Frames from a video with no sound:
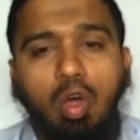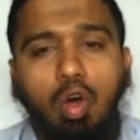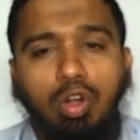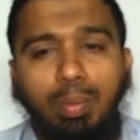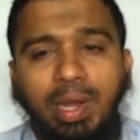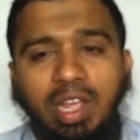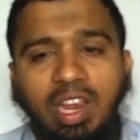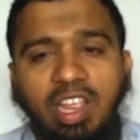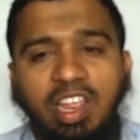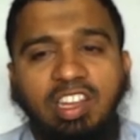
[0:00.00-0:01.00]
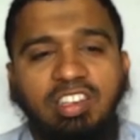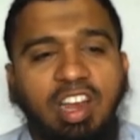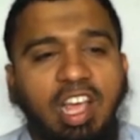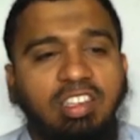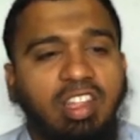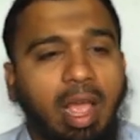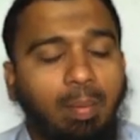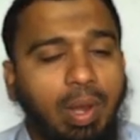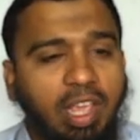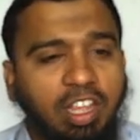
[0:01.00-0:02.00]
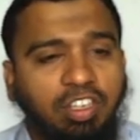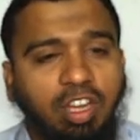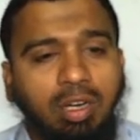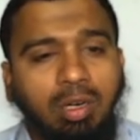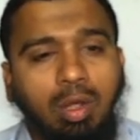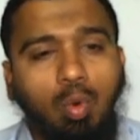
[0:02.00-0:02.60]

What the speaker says: automatically initialize the application